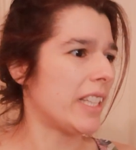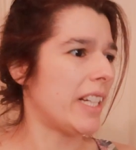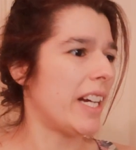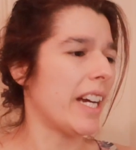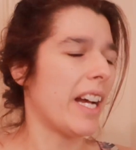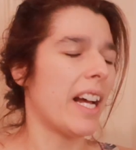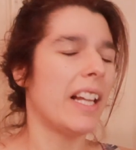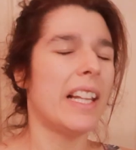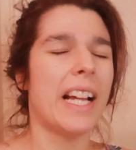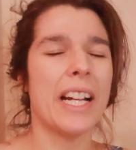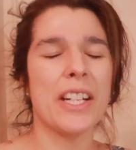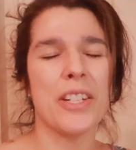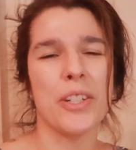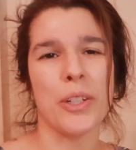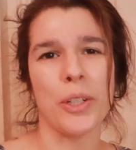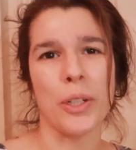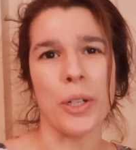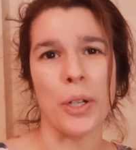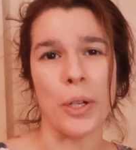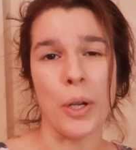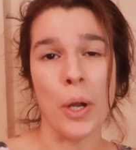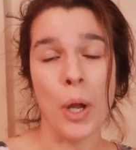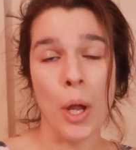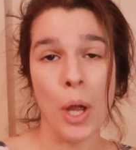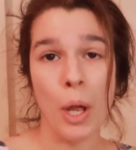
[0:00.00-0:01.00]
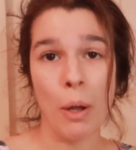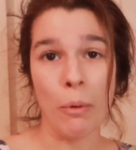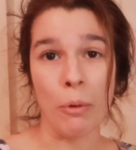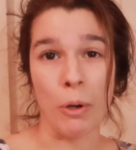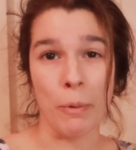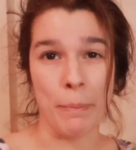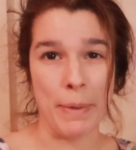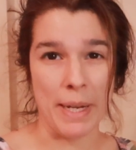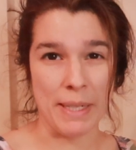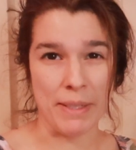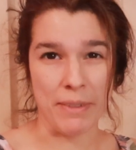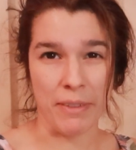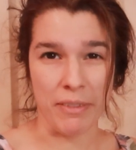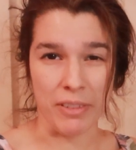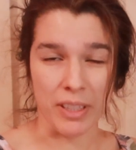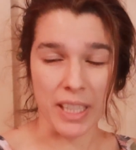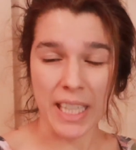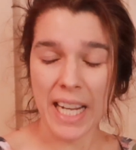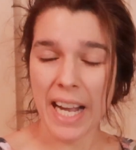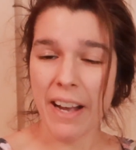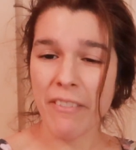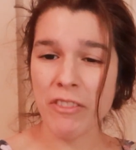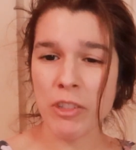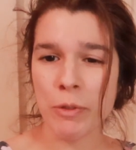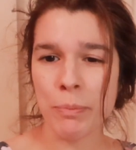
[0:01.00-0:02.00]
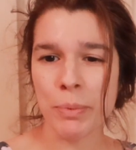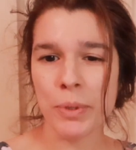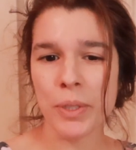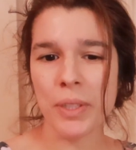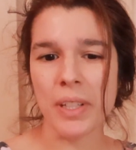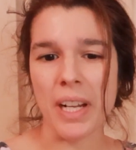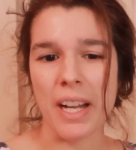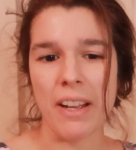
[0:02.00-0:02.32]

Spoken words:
Like, I like to go what makes me feel comfortable.